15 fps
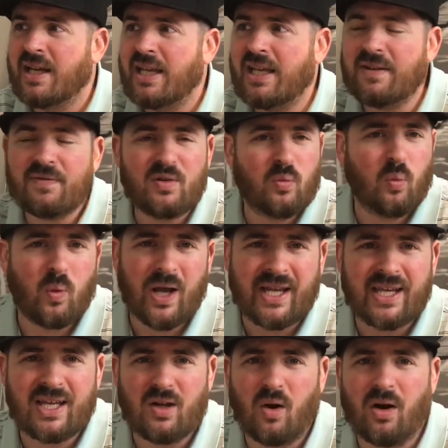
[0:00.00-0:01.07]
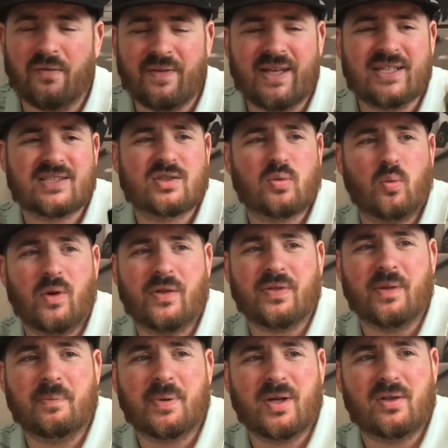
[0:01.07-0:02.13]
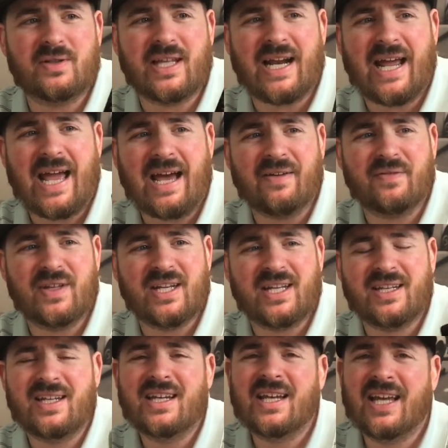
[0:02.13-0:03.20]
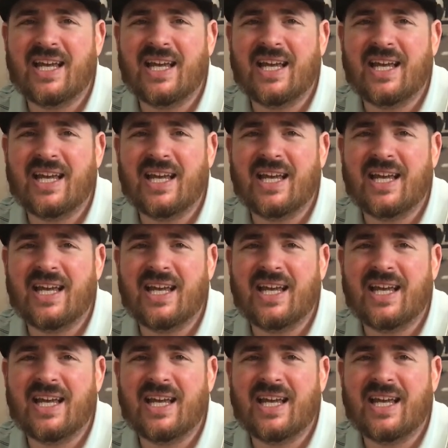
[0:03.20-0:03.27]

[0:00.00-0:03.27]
Even wicking on this with the build that I have in it,